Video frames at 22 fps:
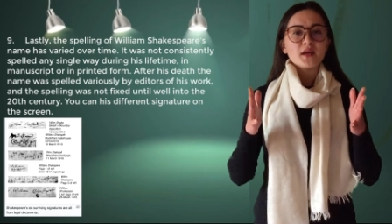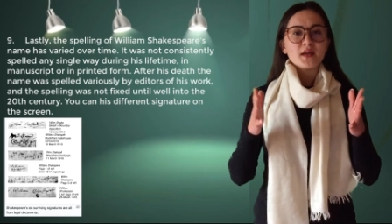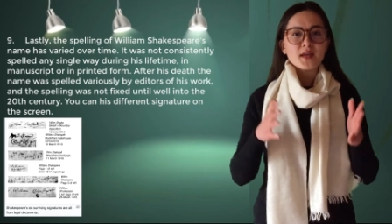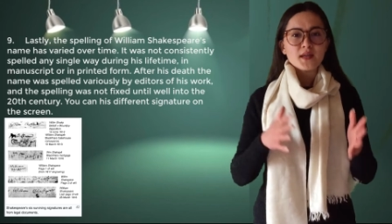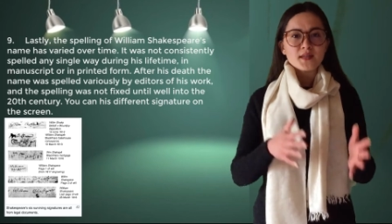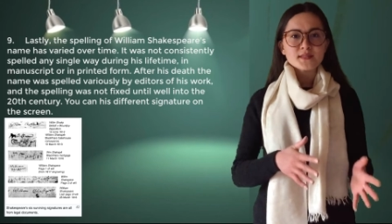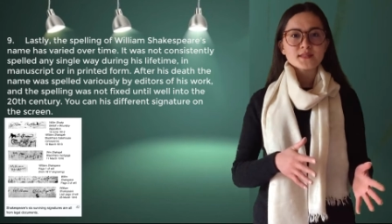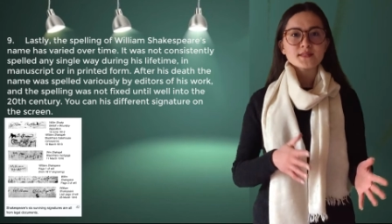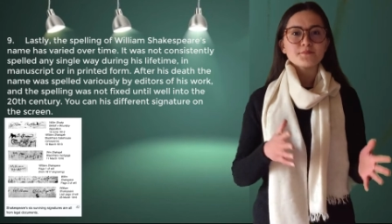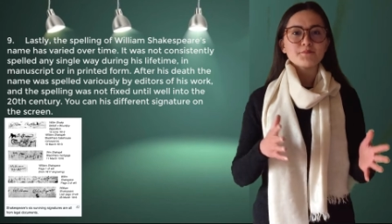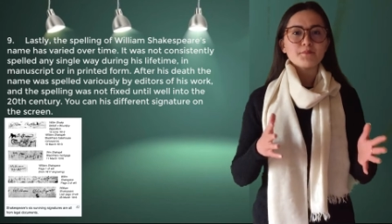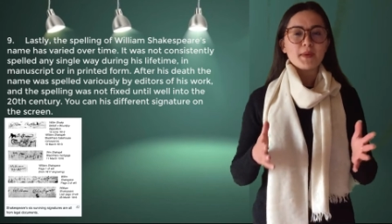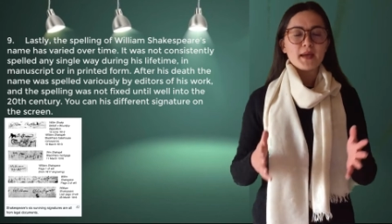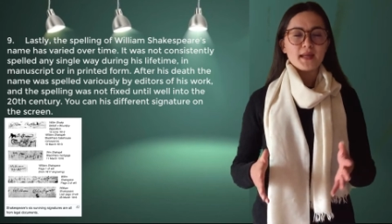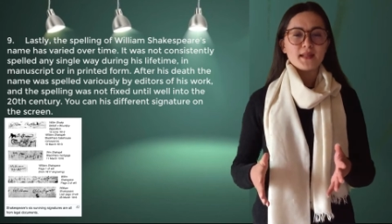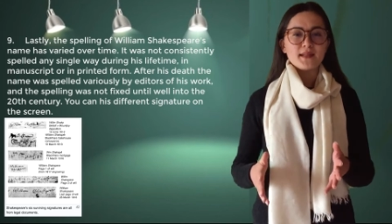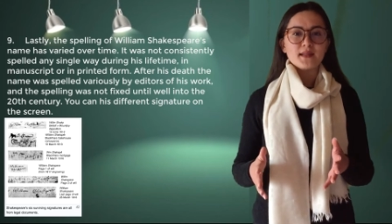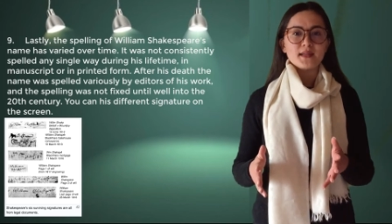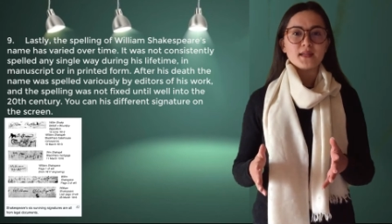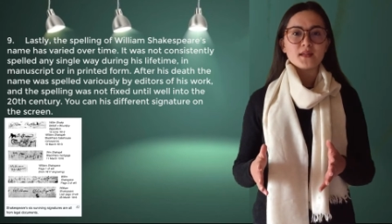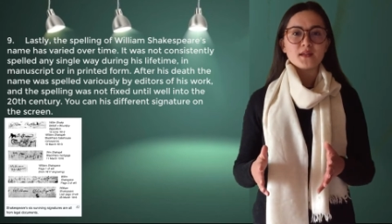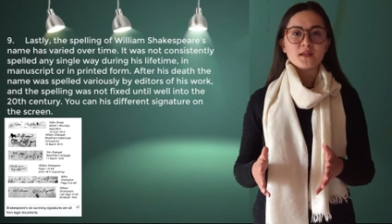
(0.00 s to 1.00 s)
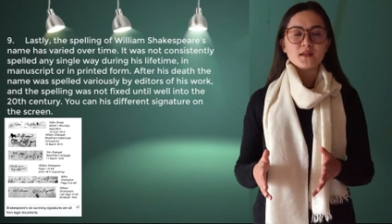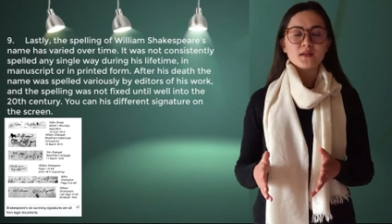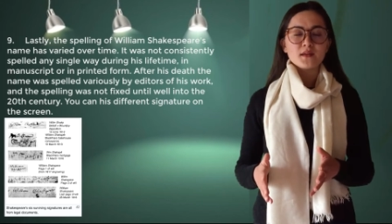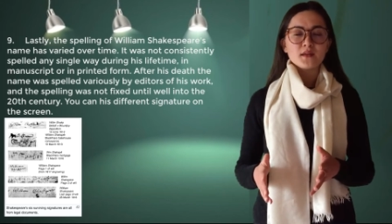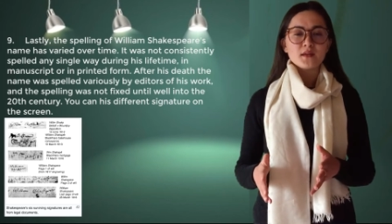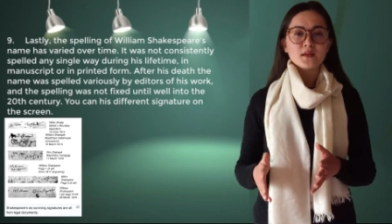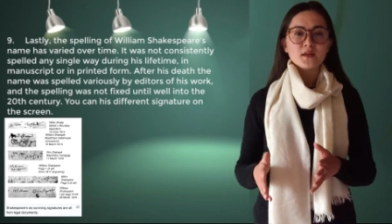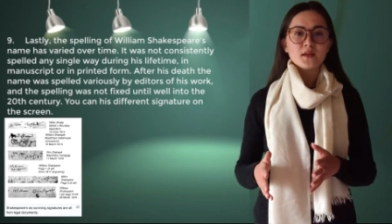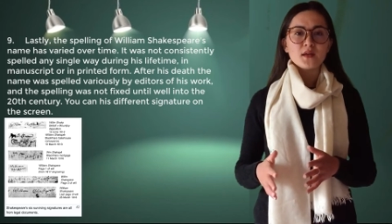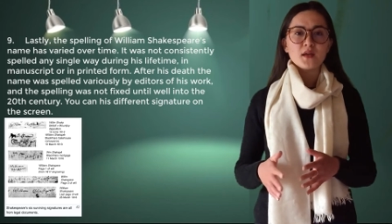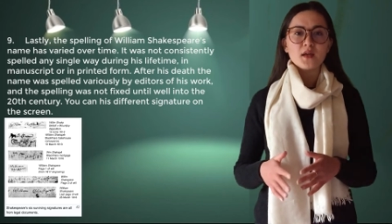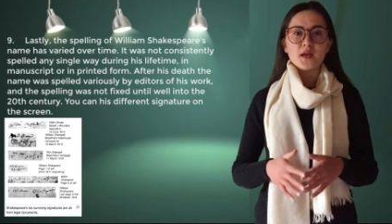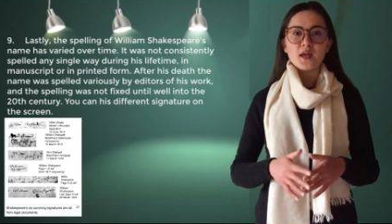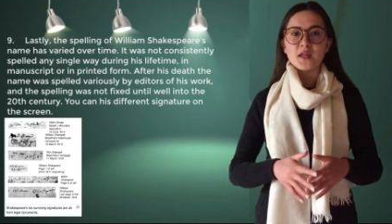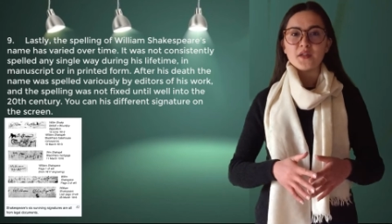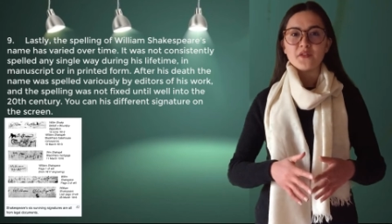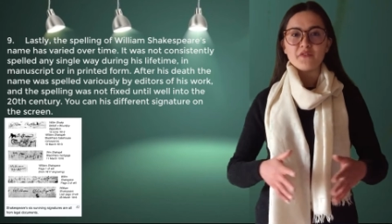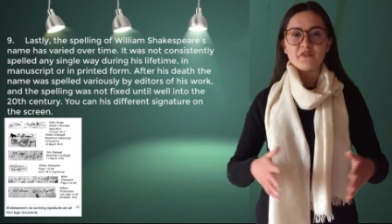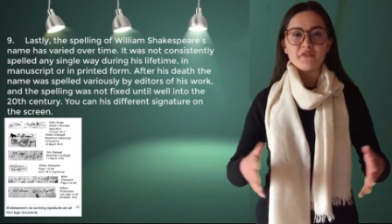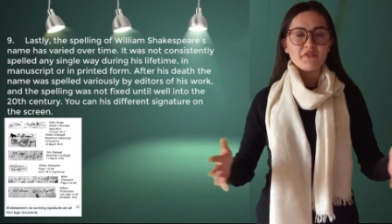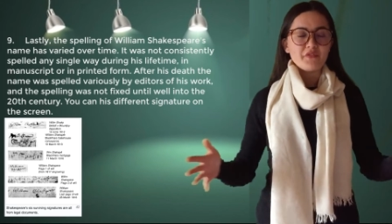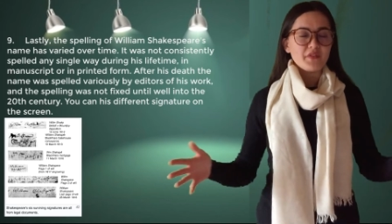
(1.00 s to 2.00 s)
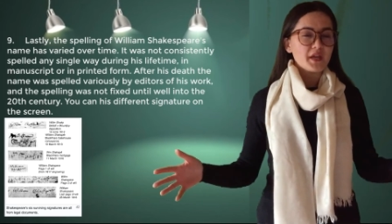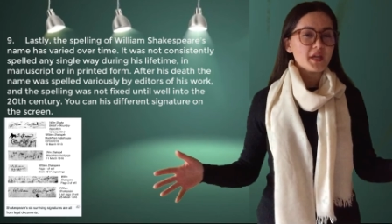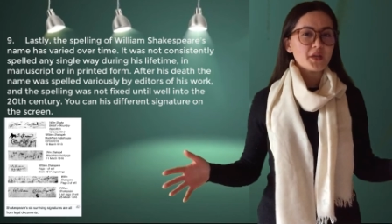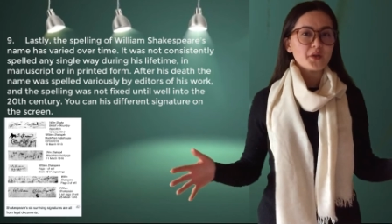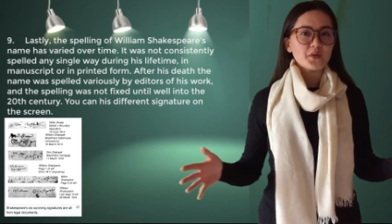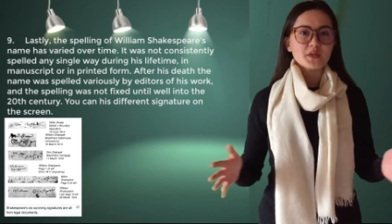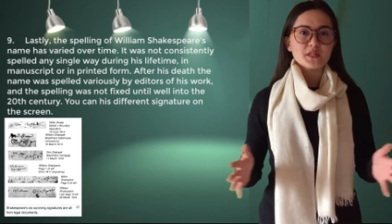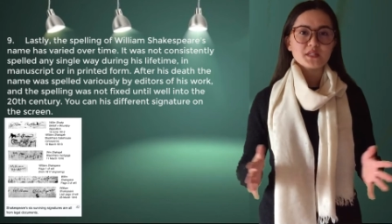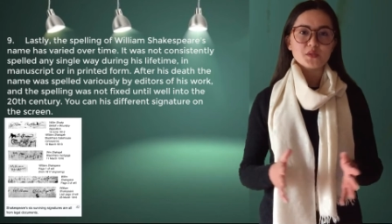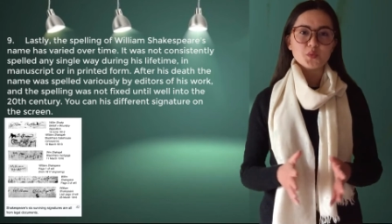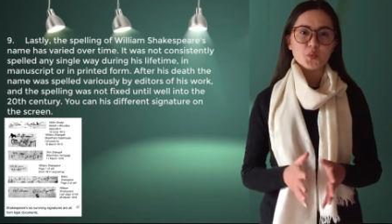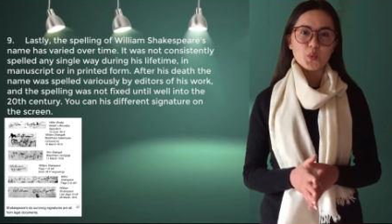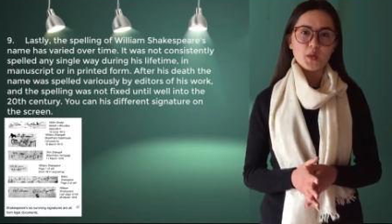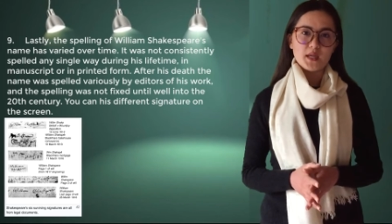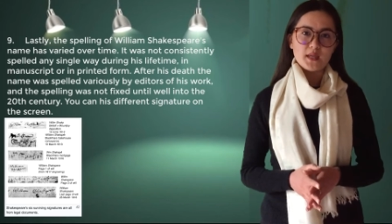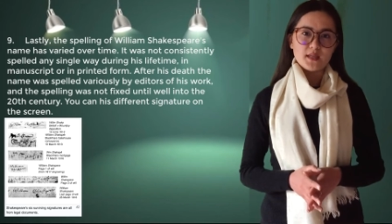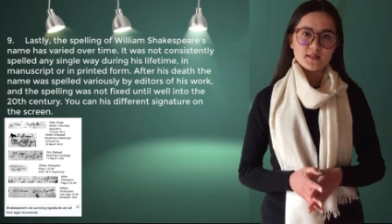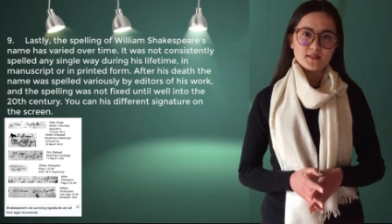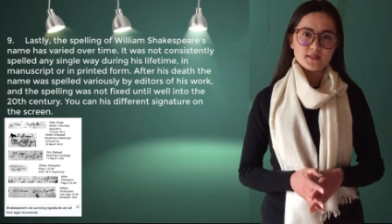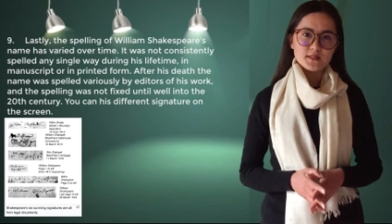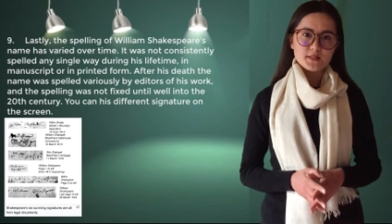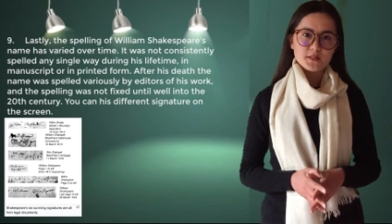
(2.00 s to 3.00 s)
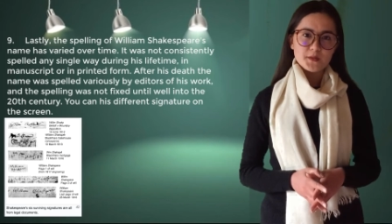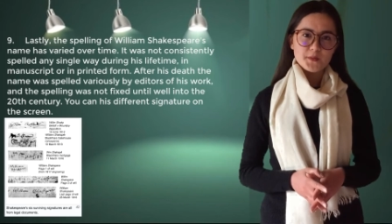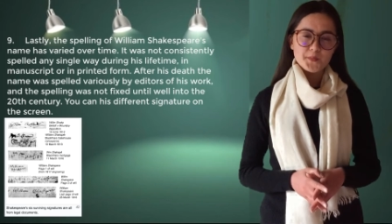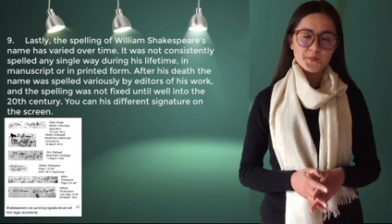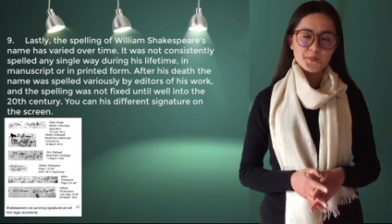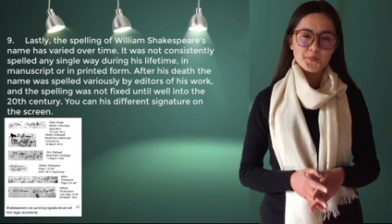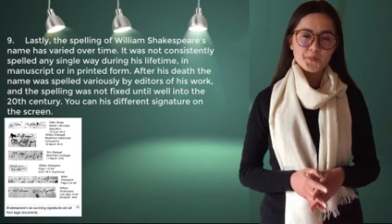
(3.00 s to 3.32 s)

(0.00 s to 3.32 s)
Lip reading: his spelling in various ways.